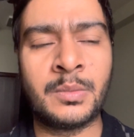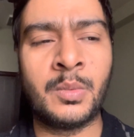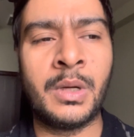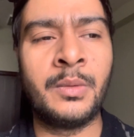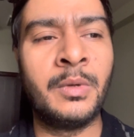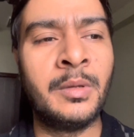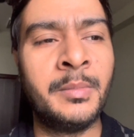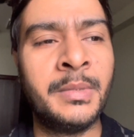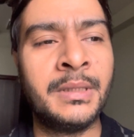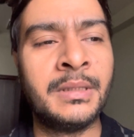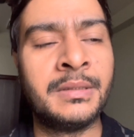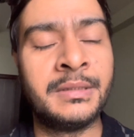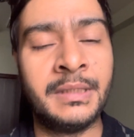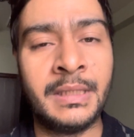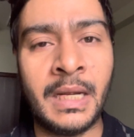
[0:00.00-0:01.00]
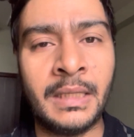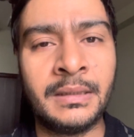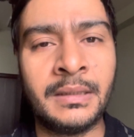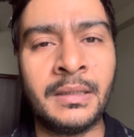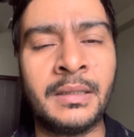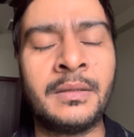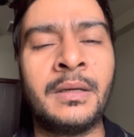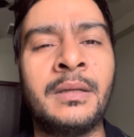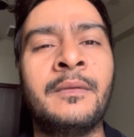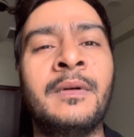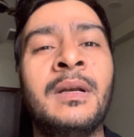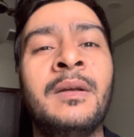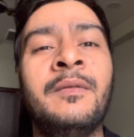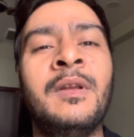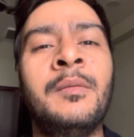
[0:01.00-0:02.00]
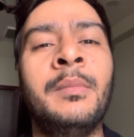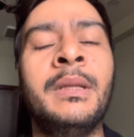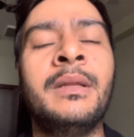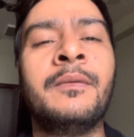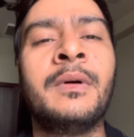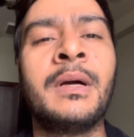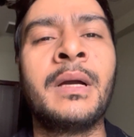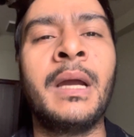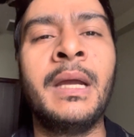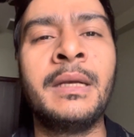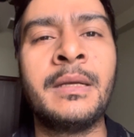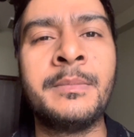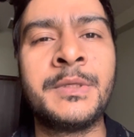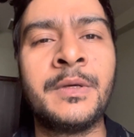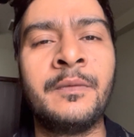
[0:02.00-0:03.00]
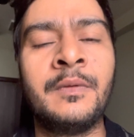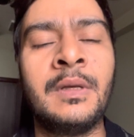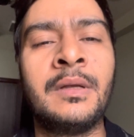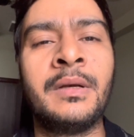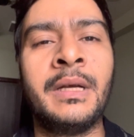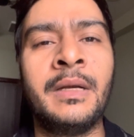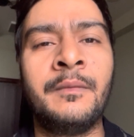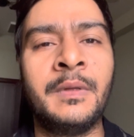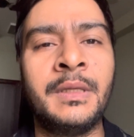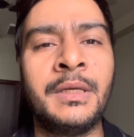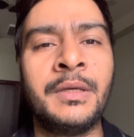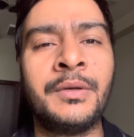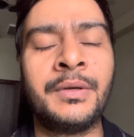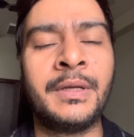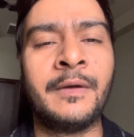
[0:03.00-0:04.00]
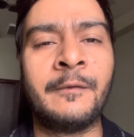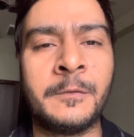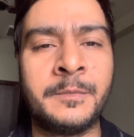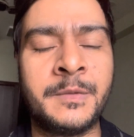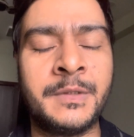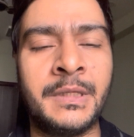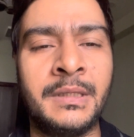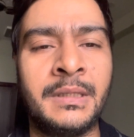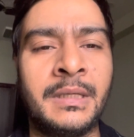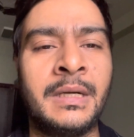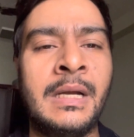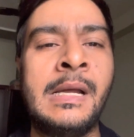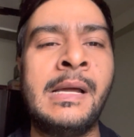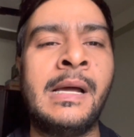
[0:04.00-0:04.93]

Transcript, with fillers: One will be the Jira, the other uh, one will be the work items you will create within your DevOps center.